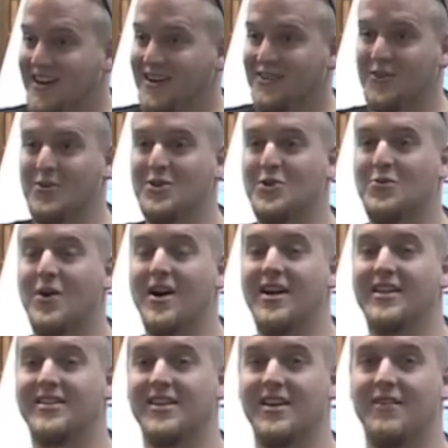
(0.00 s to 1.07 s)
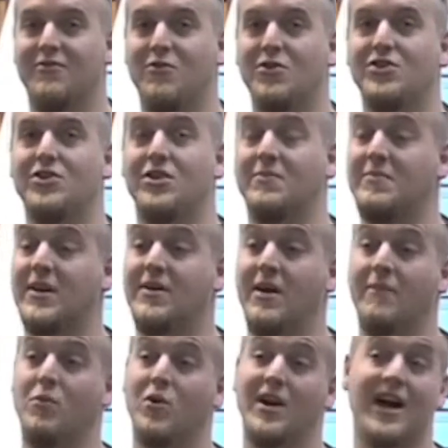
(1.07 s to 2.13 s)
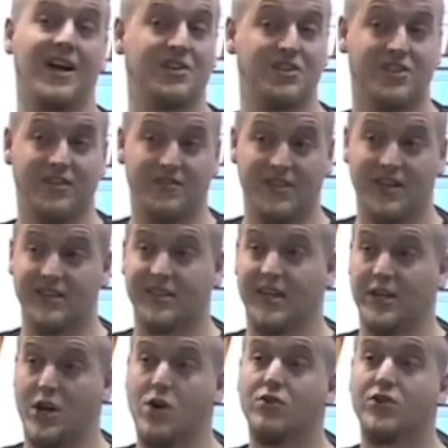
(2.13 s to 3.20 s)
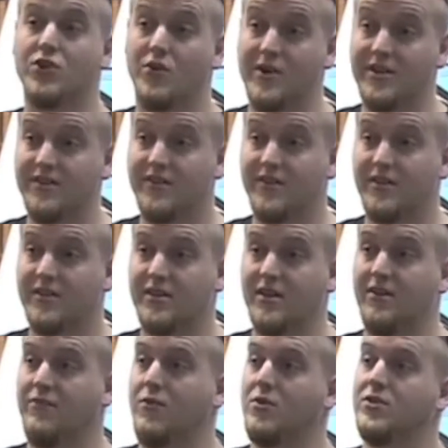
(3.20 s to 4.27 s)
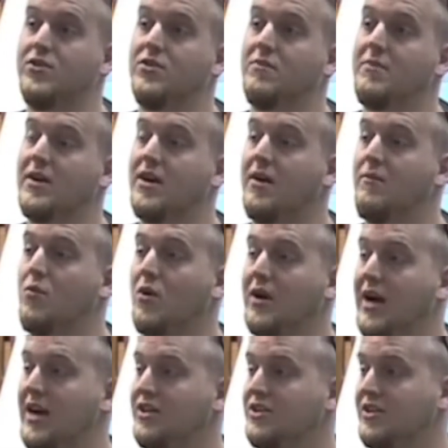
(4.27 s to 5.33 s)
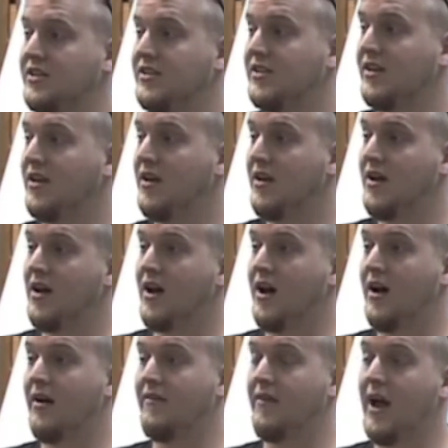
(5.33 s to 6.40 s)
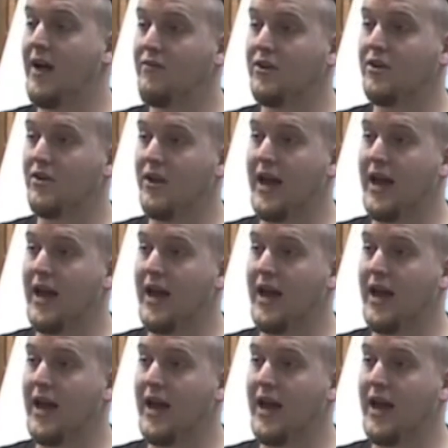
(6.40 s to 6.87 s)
So what you want, it's going to force you to become more conscious of things like note choice. It's going to force you to become more conscious of every little